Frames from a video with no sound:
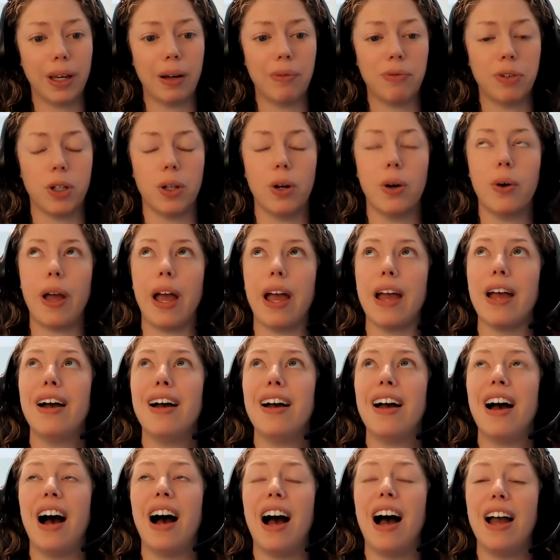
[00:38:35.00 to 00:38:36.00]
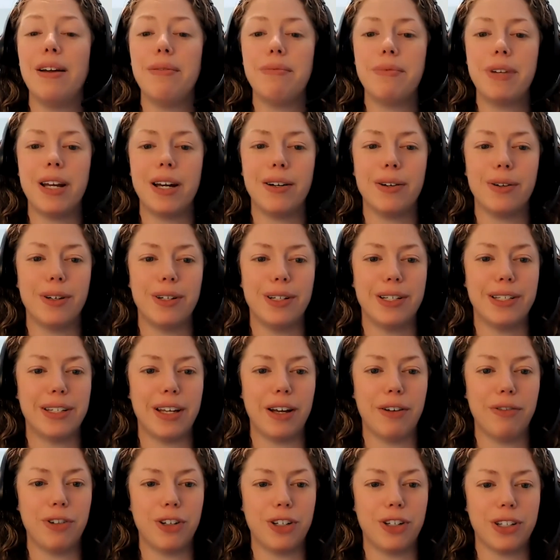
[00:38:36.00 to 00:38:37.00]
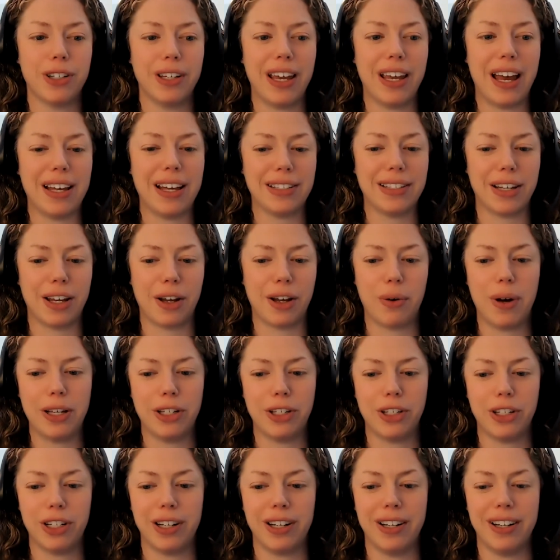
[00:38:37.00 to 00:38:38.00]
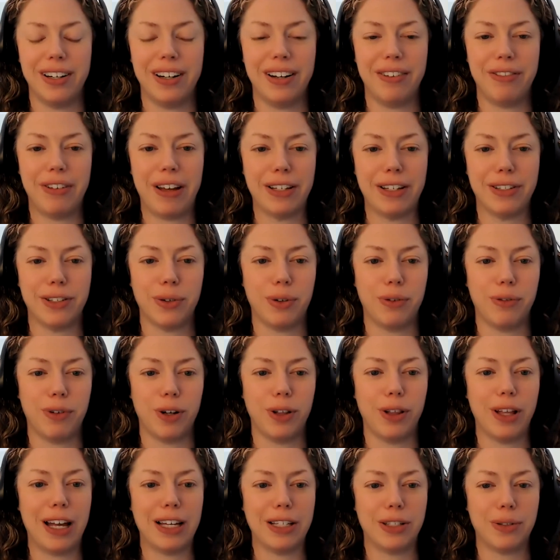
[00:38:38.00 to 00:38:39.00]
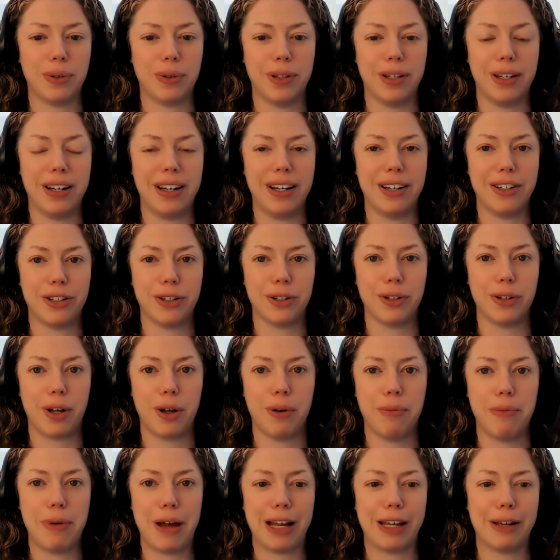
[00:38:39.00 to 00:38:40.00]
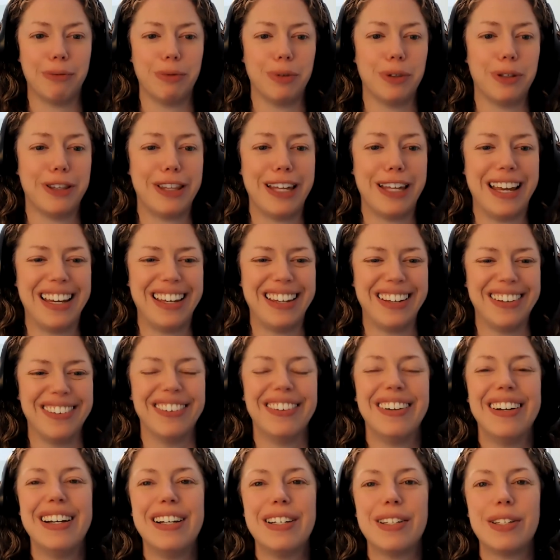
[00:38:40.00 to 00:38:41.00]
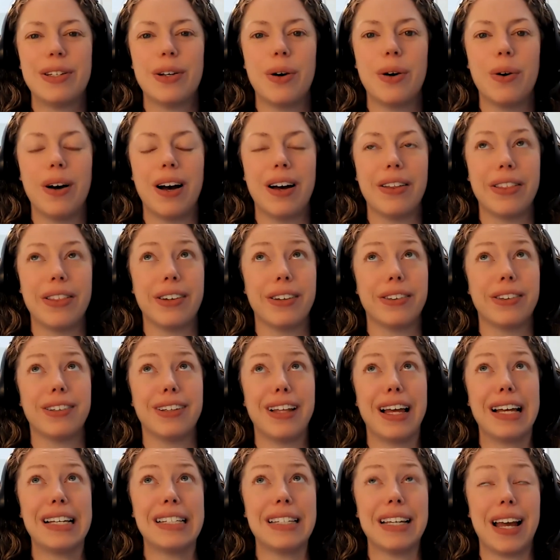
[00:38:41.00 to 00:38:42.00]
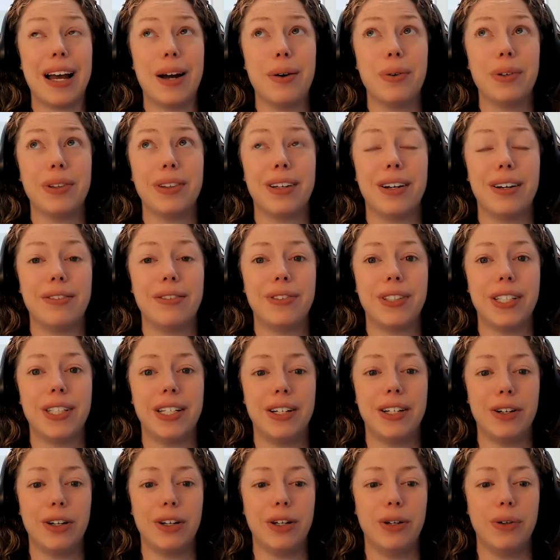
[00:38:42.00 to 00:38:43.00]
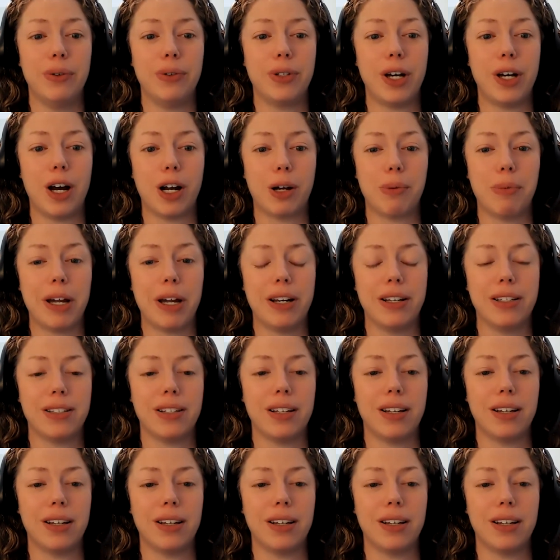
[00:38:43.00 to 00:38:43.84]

helpful. Okay, I am now going to selfishly ask a question as sort of our last one, then Angela will come back and we'll thank you. So the last thing I would love to hear you talk about, and